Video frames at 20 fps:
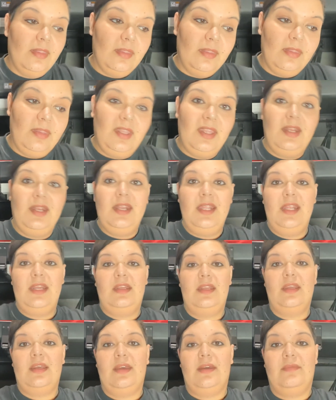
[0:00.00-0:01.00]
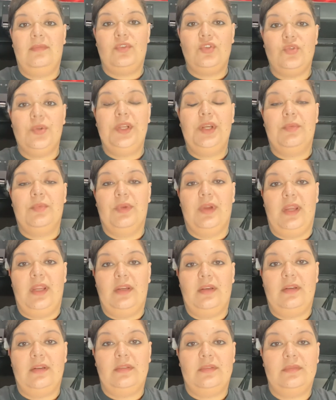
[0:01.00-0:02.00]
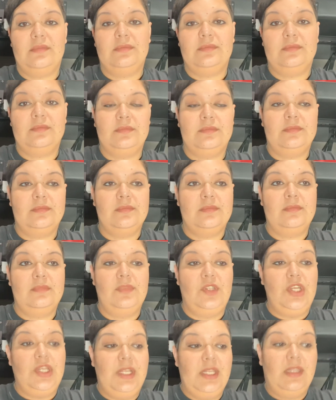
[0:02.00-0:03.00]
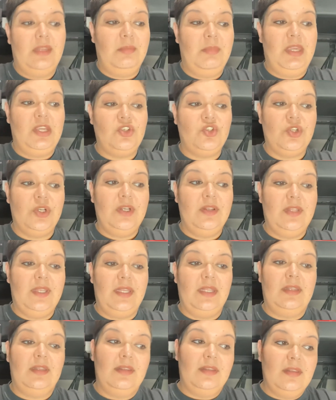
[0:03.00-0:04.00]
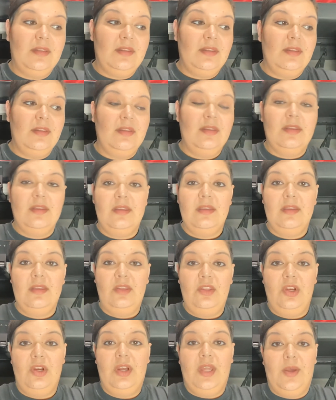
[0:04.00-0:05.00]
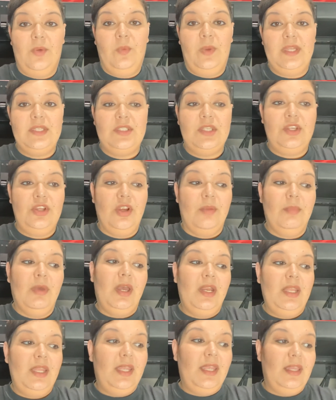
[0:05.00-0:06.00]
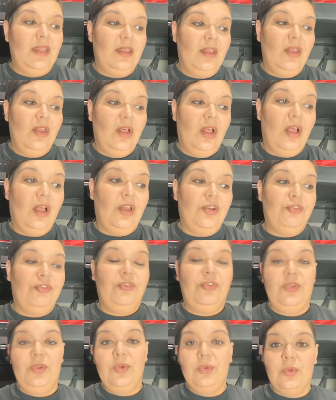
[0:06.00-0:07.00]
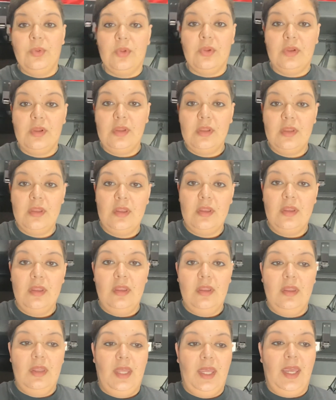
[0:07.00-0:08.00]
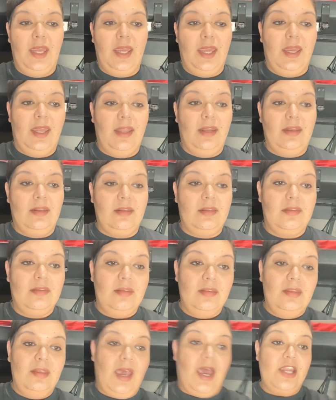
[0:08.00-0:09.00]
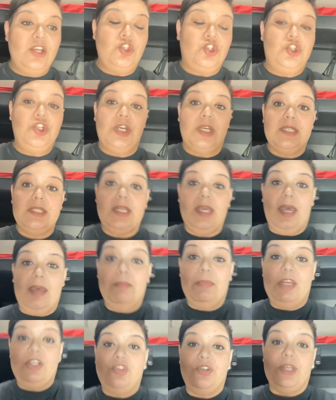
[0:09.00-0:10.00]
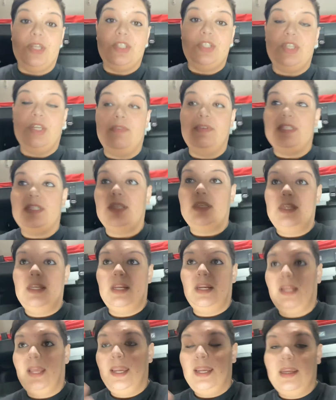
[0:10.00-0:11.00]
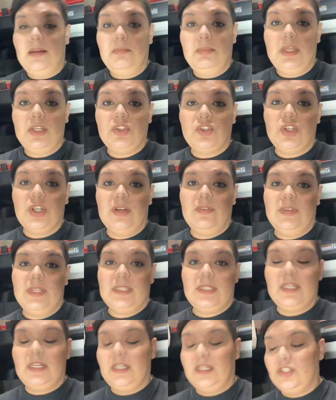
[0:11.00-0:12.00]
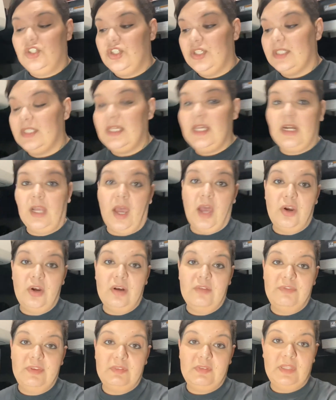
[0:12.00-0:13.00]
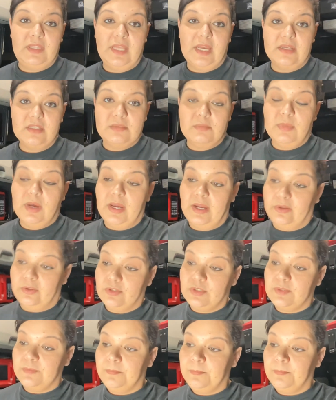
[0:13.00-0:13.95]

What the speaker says: you need to treat them right. You need to make sure that you're not wasting your money on fuel. And I just got my truck serviced. It needed A and B service. It had just hit 150,000 miles.